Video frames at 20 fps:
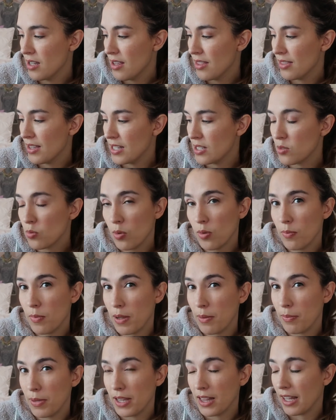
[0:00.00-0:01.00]
This one may
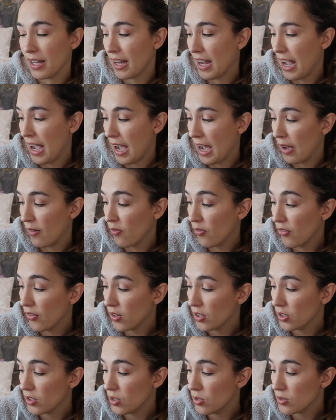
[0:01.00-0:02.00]
be like half
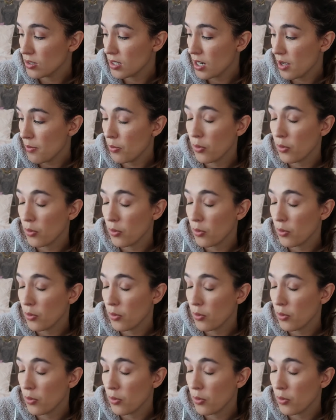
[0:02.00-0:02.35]
used up,